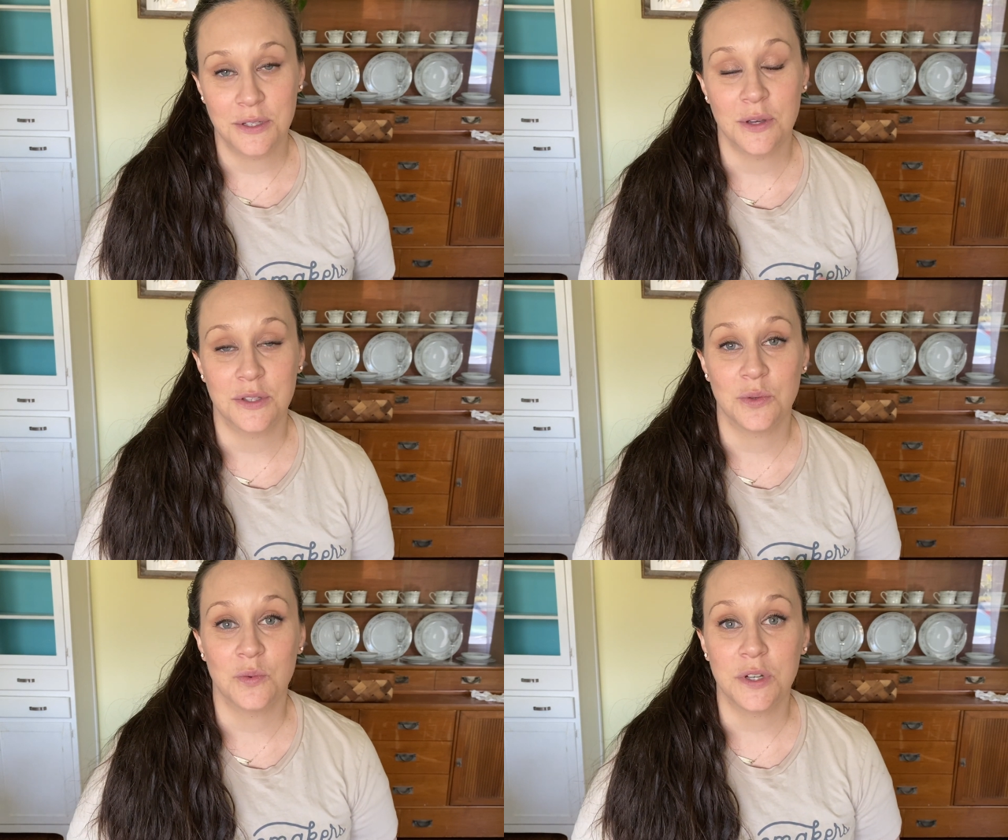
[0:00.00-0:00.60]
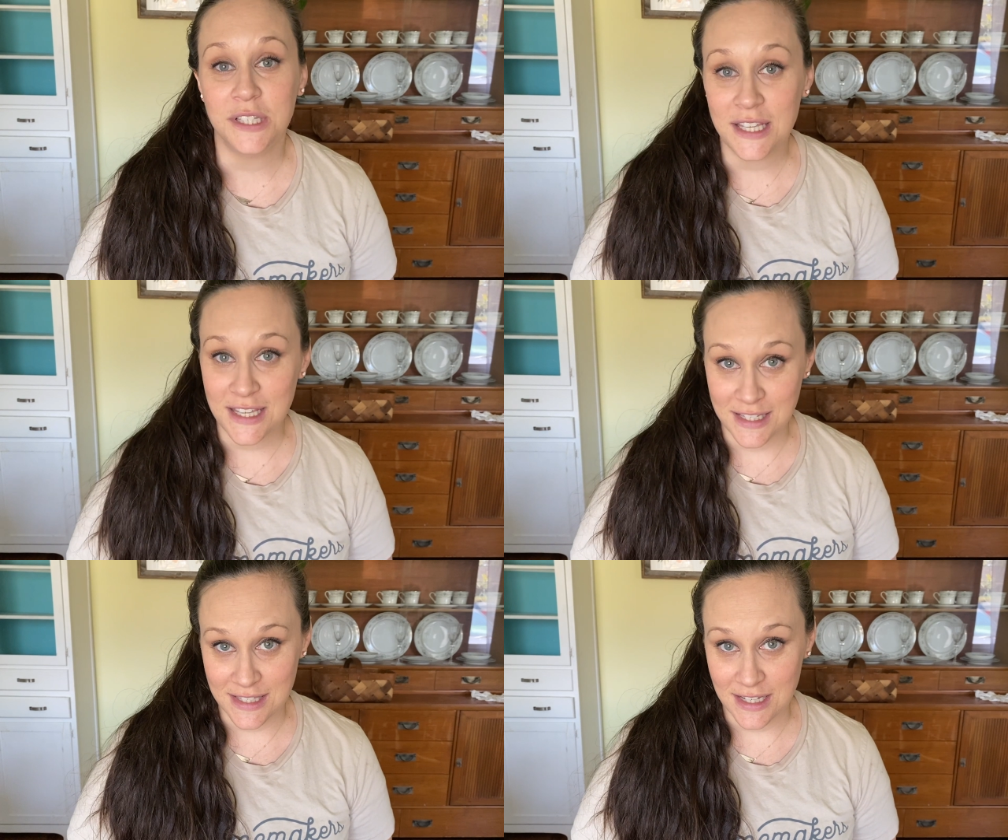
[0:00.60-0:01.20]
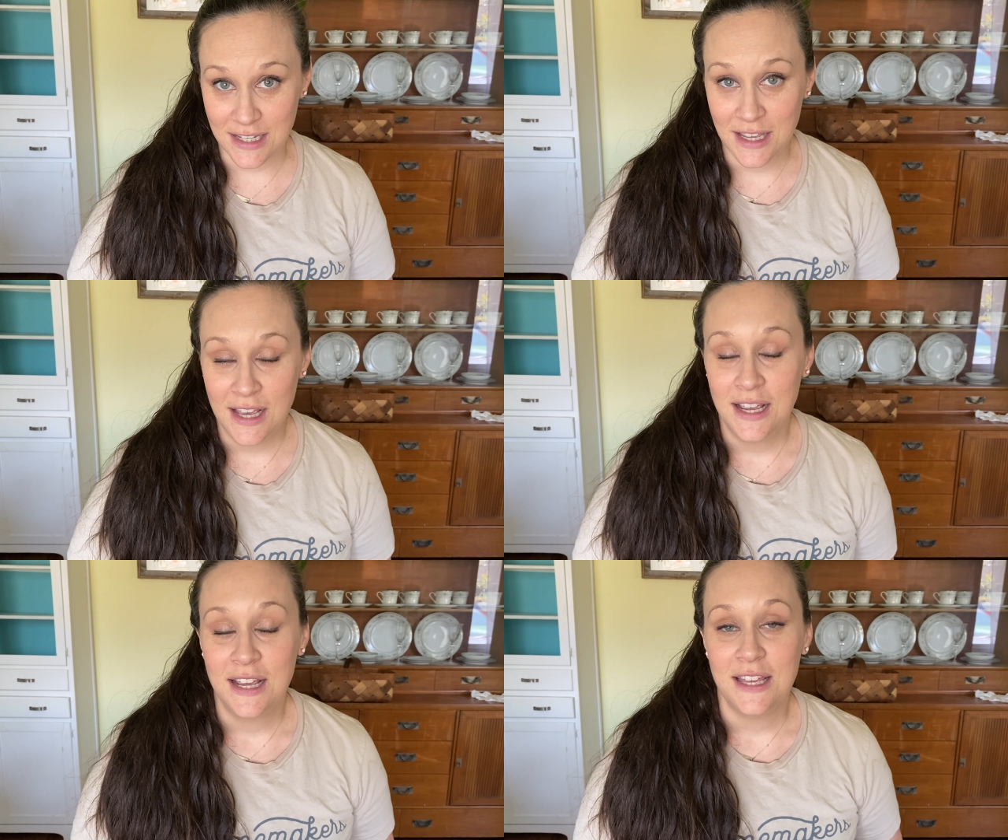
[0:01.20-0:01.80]
So it's really easy
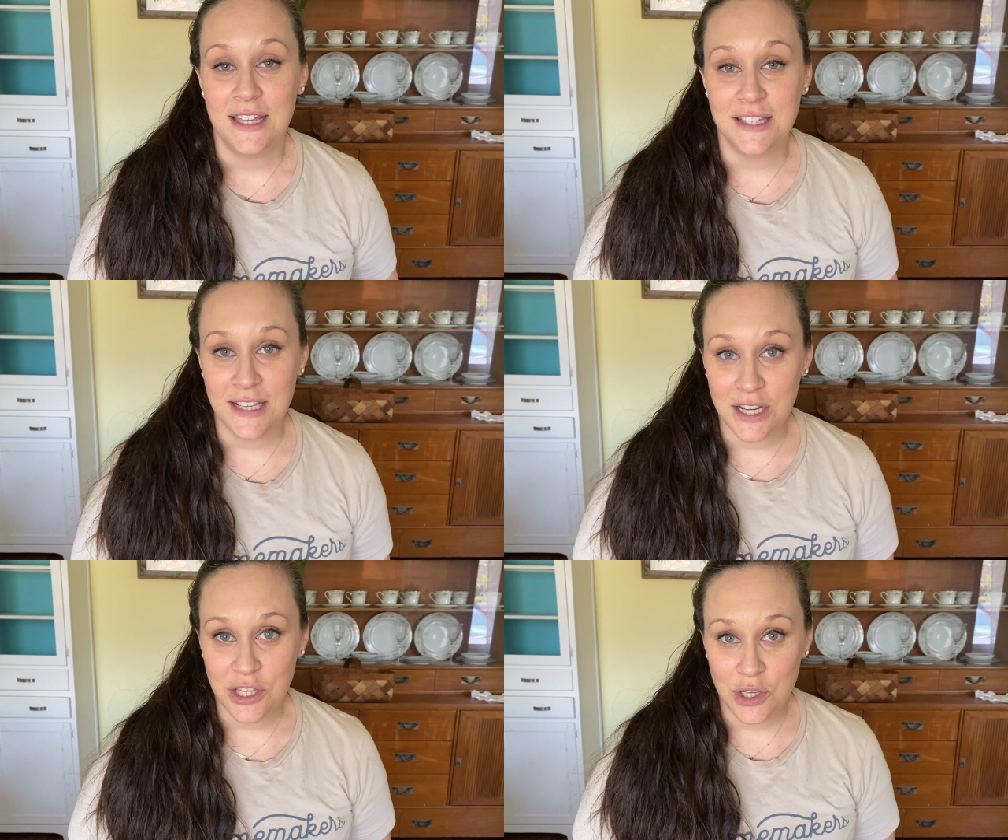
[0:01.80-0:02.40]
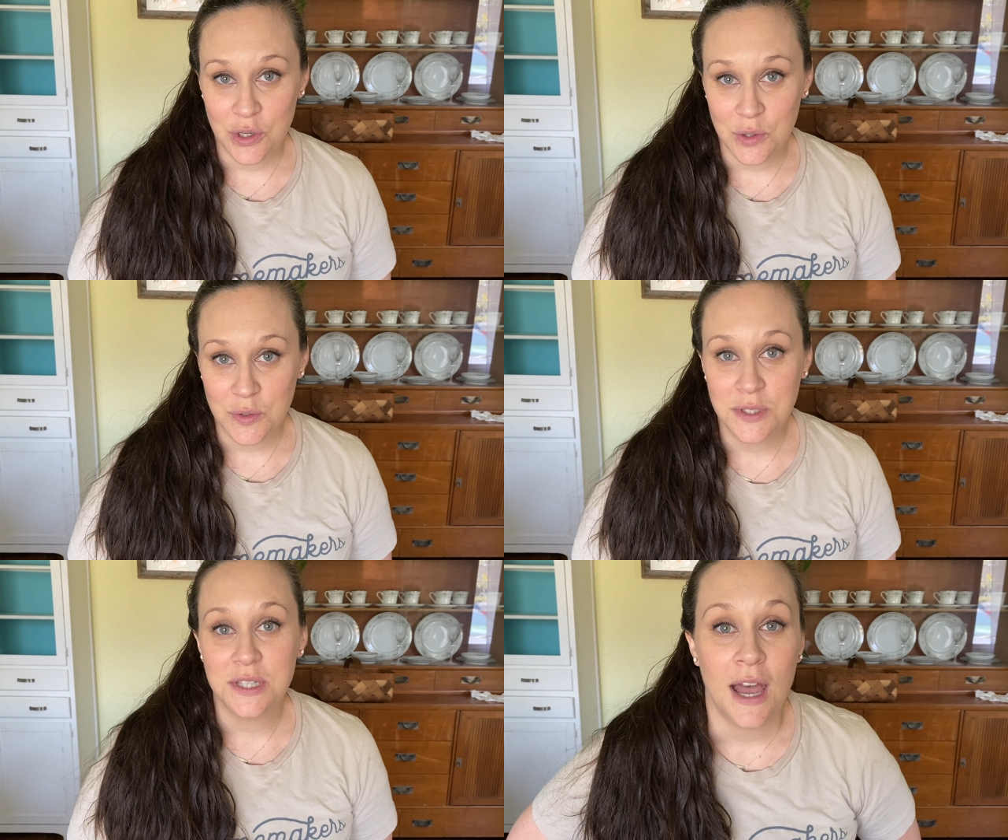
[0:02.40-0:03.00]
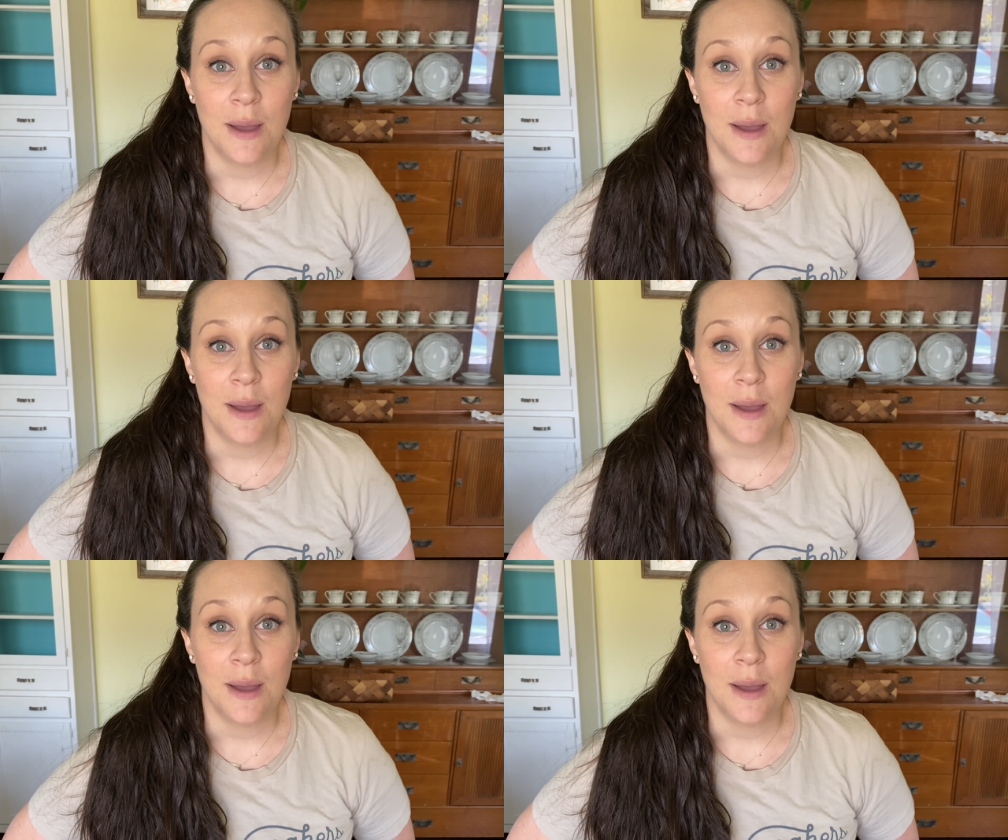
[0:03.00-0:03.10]
to use.